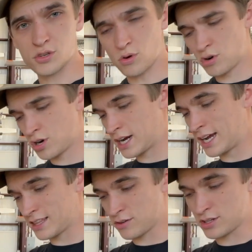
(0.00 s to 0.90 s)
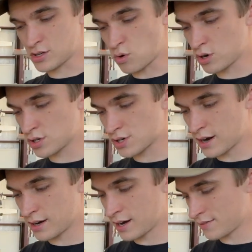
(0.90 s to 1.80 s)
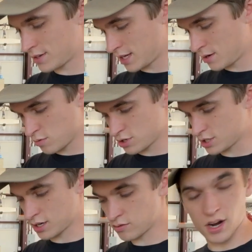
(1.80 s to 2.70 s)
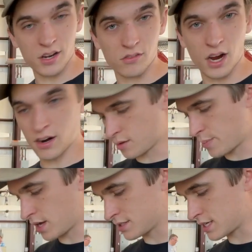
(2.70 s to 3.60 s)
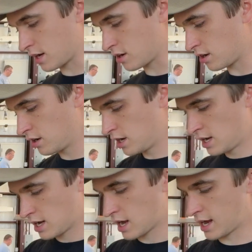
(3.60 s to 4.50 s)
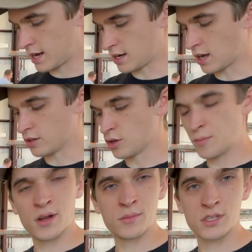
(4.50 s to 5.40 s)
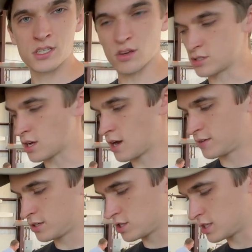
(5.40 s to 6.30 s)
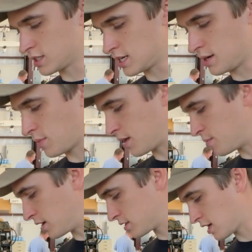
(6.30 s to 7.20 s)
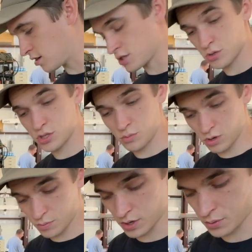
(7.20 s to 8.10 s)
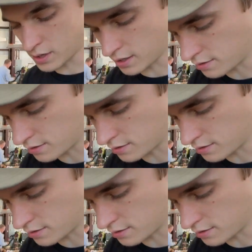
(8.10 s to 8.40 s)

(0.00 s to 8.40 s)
in order to get these corners round and everything, we're just going to run it right on the belt sander. And aluminum is so soft, it just gets eaten by the belt sander, so it should work pretty well.